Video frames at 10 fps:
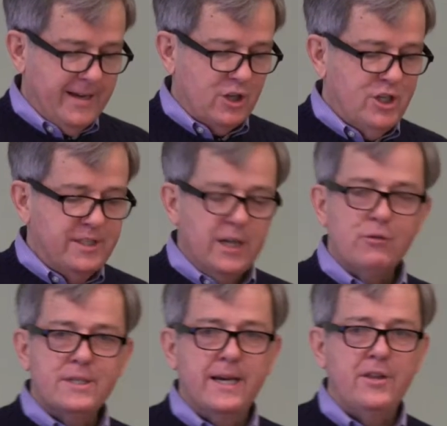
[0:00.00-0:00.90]
Now, she's
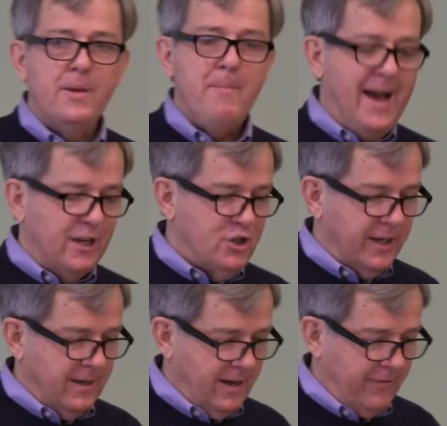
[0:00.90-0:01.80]
interested in the
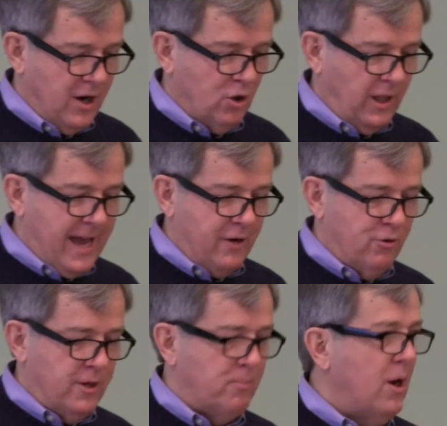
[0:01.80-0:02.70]
magic of Uncle
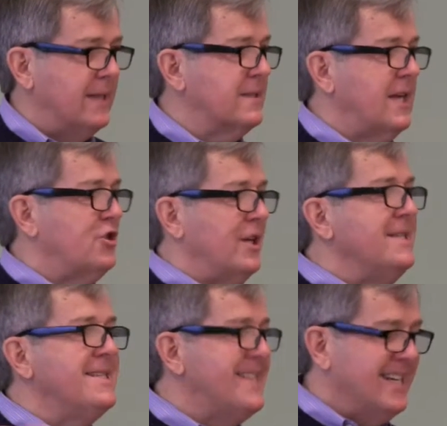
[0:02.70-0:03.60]
Andrew that brought such
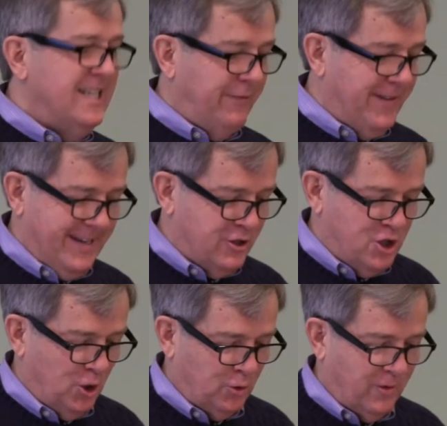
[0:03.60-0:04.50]
insignificant
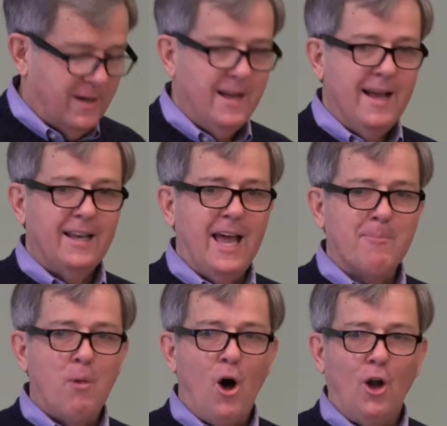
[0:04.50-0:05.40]
children
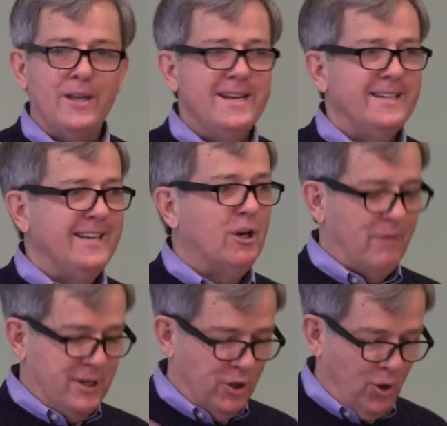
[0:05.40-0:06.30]
like Polly and
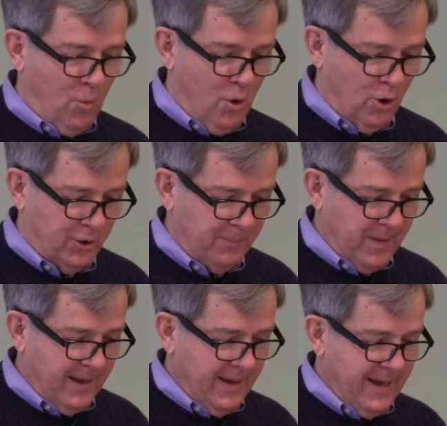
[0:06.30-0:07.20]
Diggory to her world.
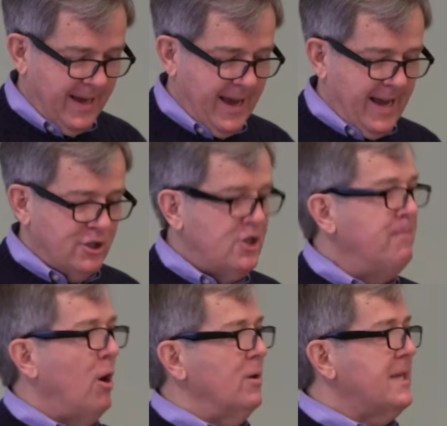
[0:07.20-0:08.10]
And she
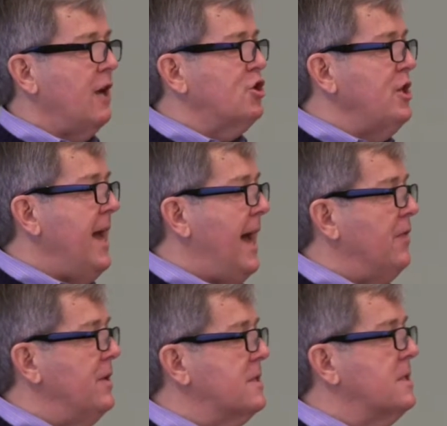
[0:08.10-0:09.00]
boasts how she
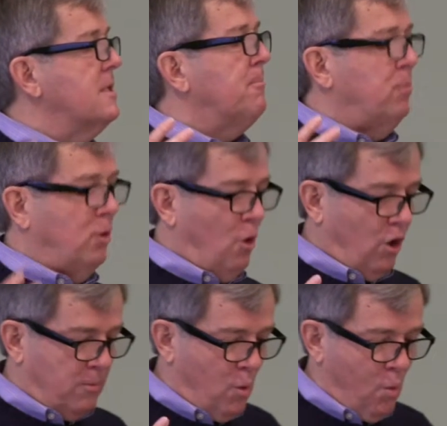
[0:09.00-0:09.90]
had this
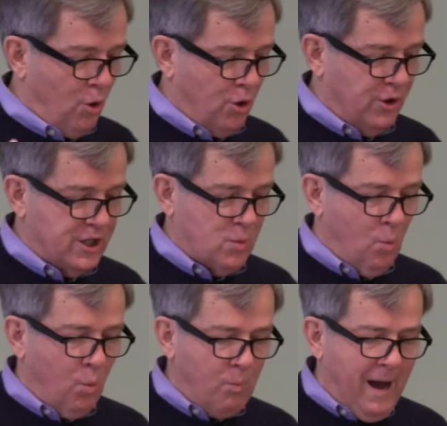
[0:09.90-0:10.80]
deplorable word, this
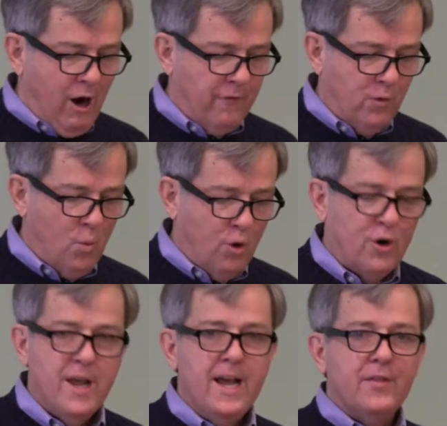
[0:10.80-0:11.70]
powerful
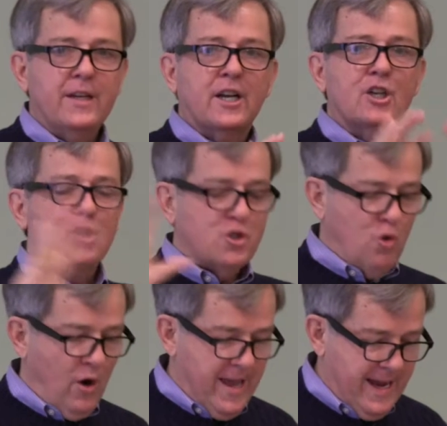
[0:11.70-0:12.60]
word that could
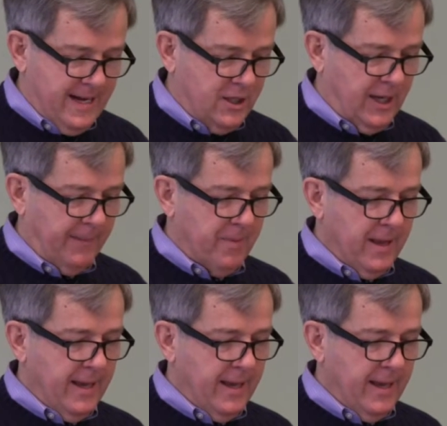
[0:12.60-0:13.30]
destroy anything.